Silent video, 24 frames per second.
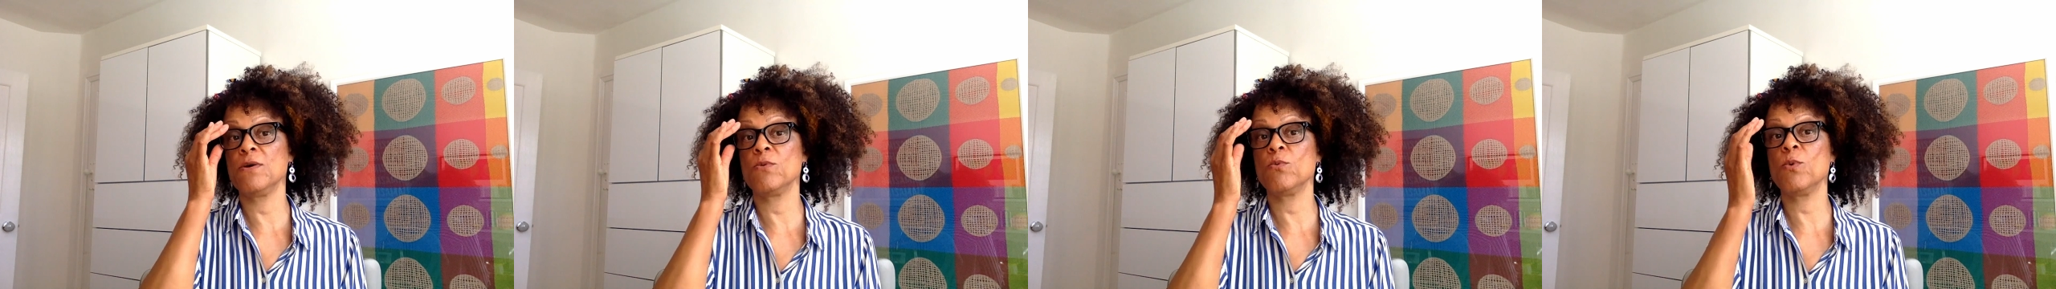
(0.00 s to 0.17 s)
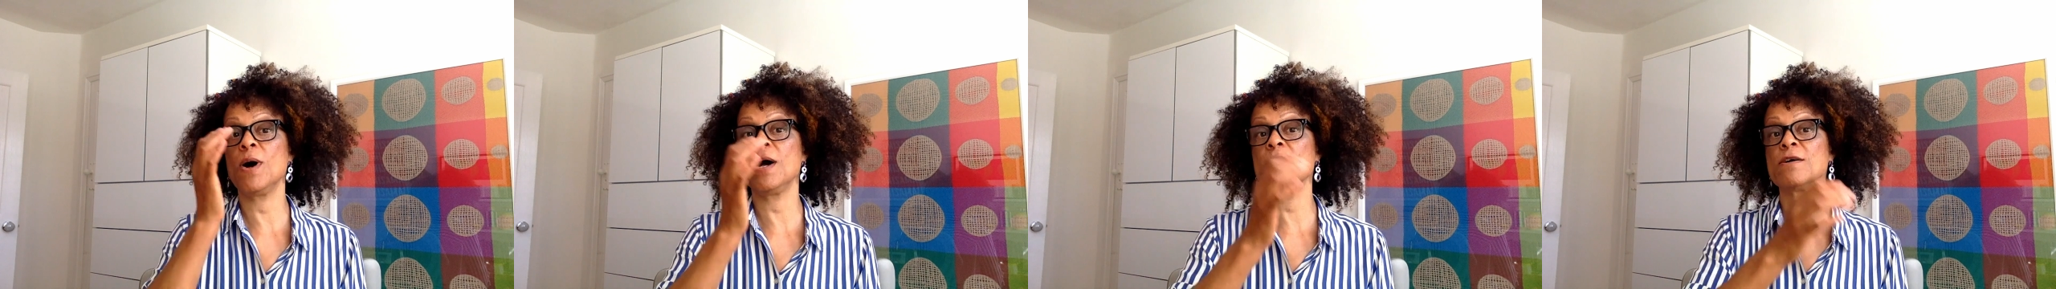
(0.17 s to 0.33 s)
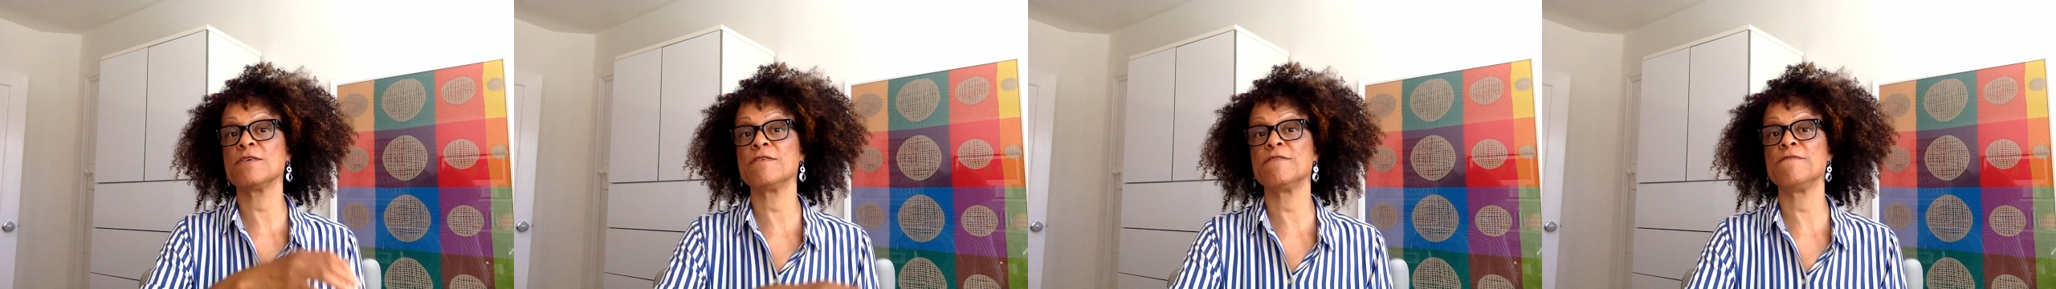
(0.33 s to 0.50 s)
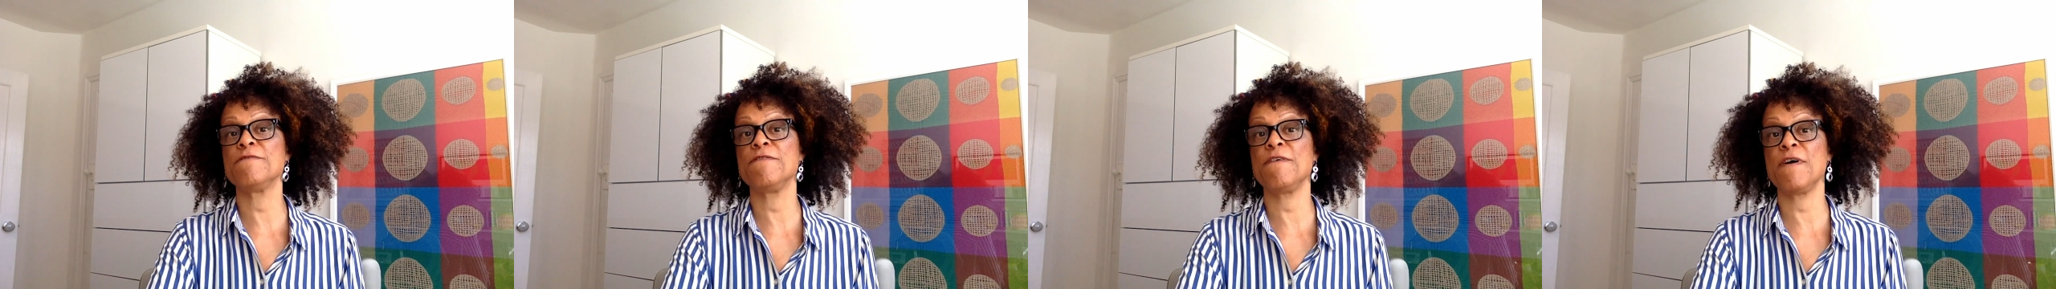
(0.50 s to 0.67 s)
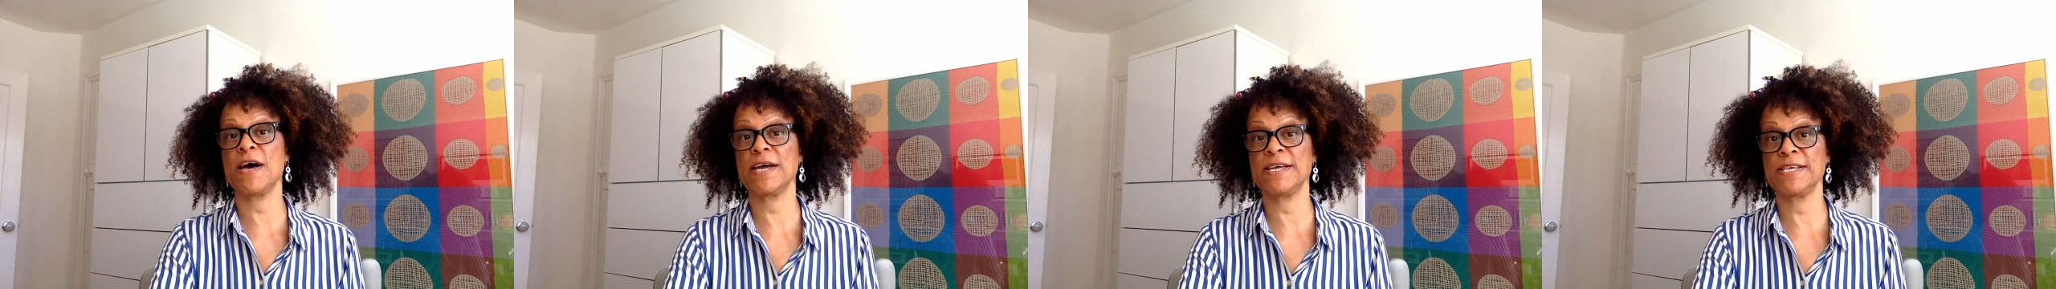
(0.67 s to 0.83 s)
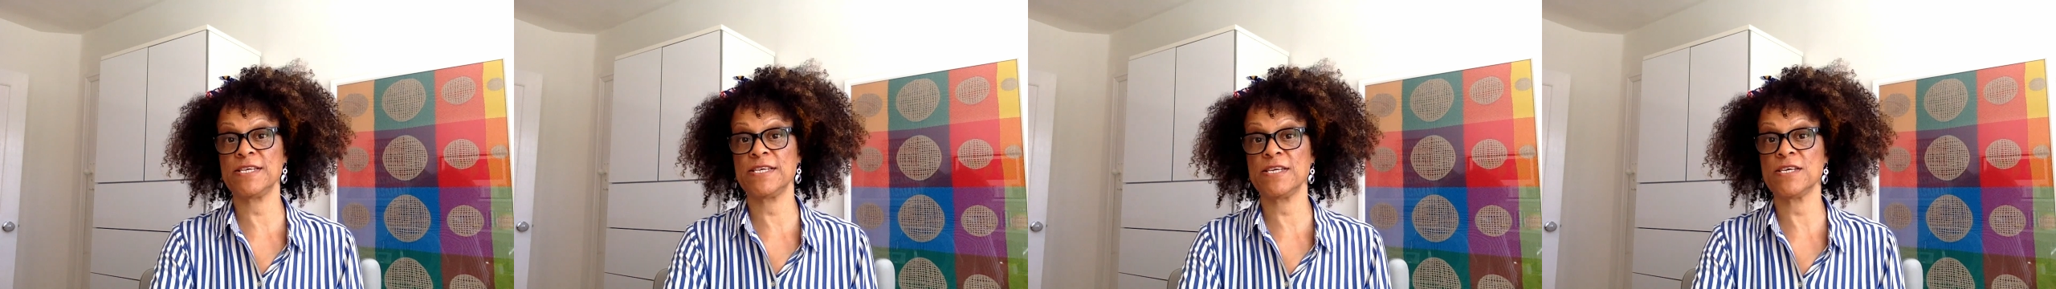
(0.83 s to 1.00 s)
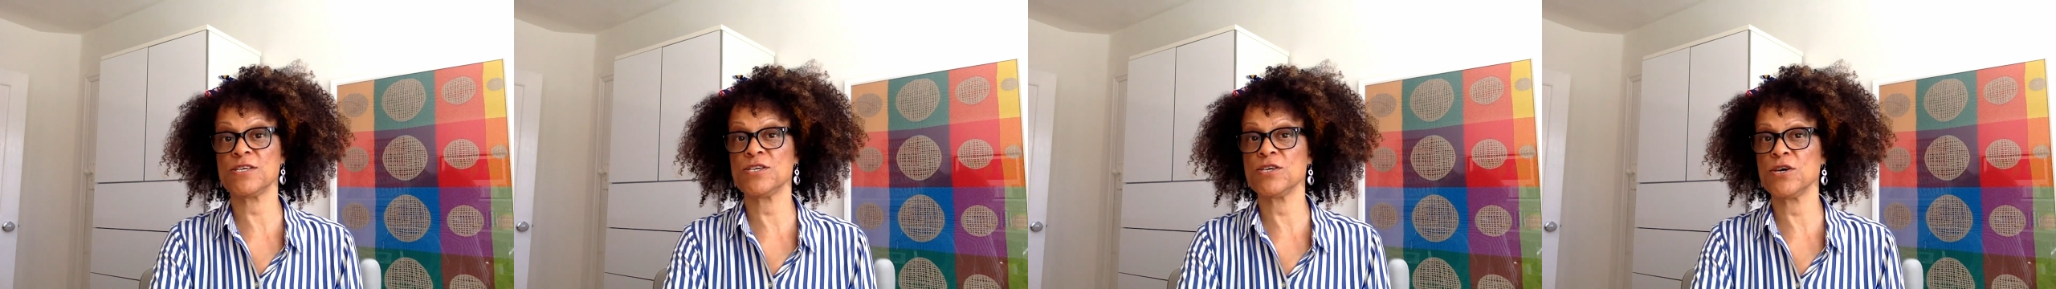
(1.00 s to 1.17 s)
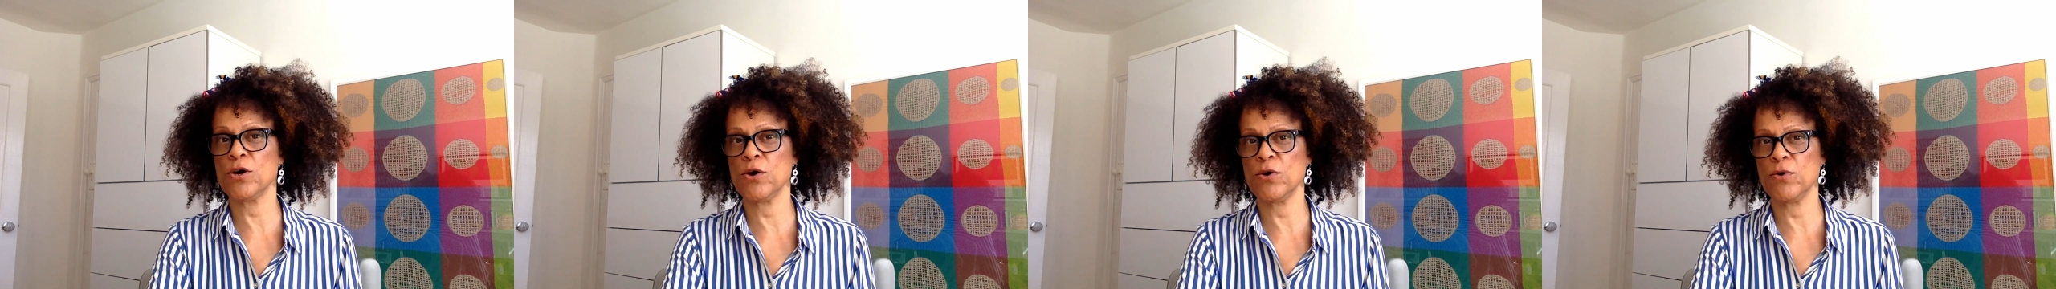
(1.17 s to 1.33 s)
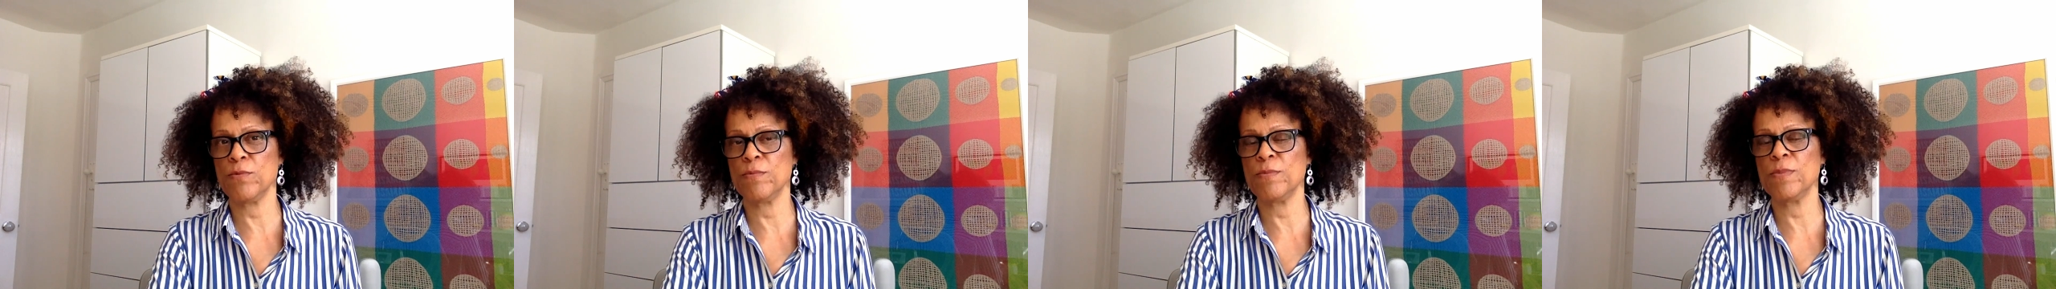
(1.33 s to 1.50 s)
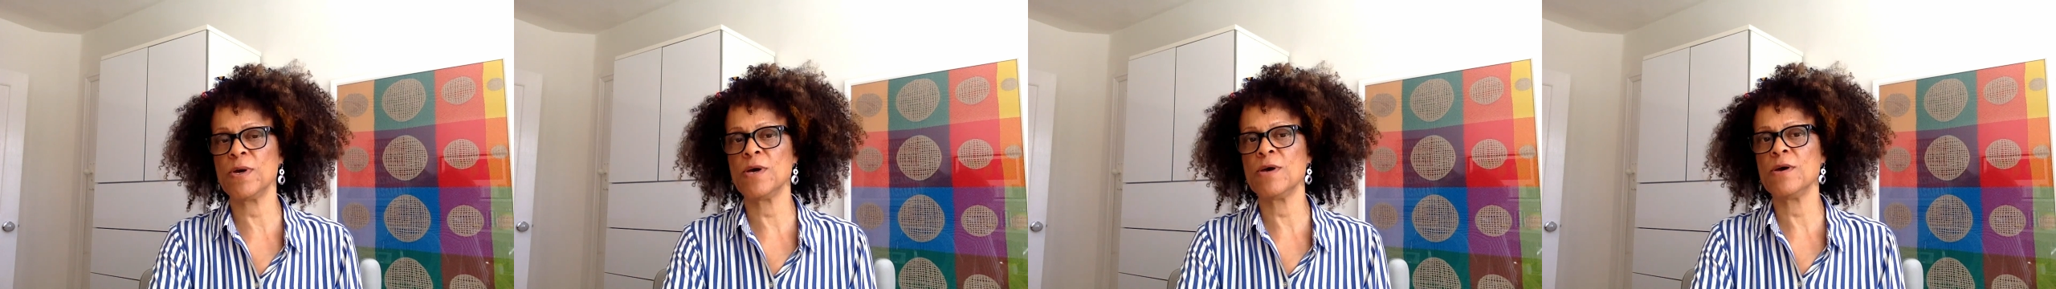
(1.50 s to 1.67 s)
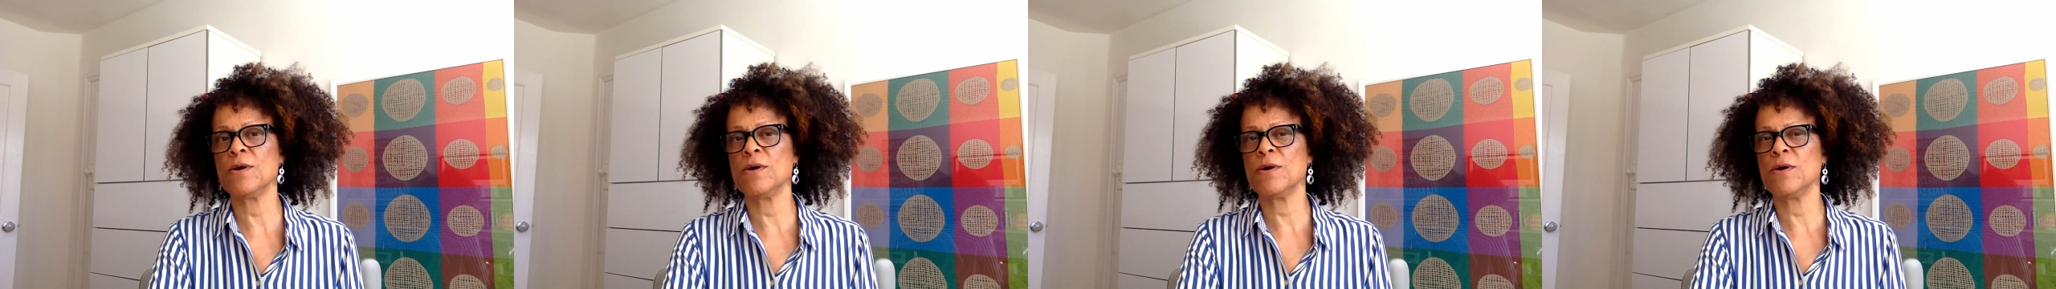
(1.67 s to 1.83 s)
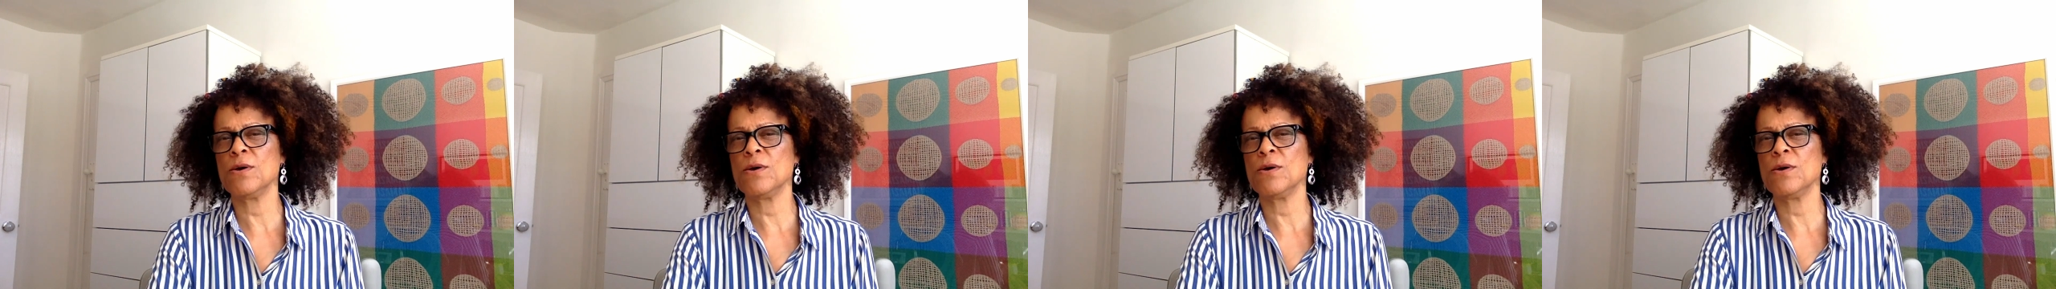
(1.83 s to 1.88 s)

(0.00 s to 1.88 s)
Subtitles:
while confined at home,